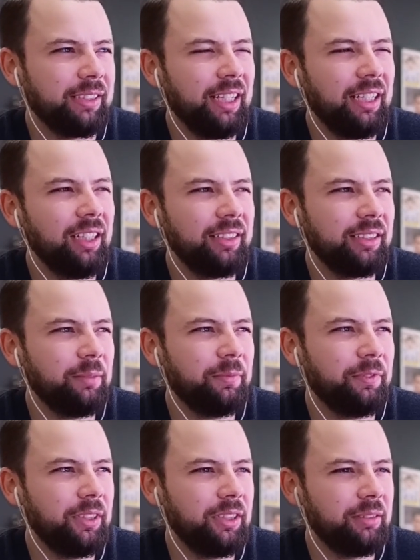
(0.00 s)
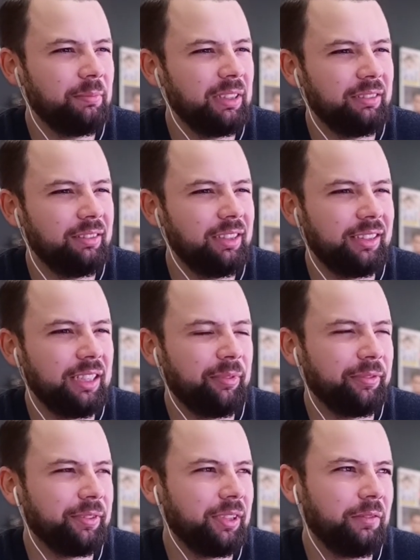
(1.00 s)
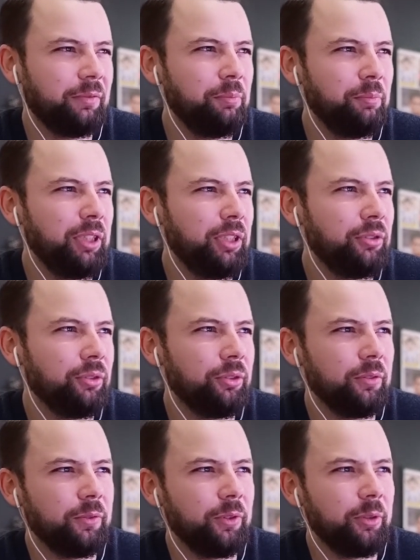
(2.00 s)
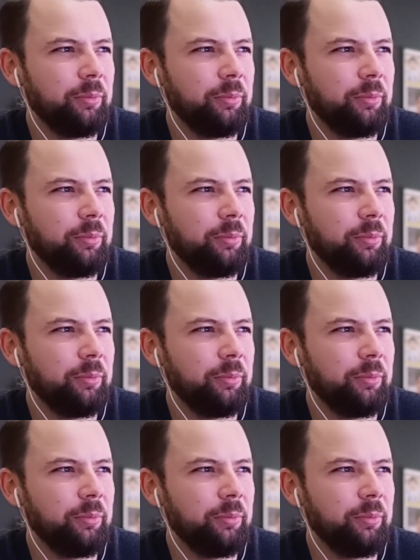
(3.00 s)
I like some fish, but this type of stuff, big no-no for me.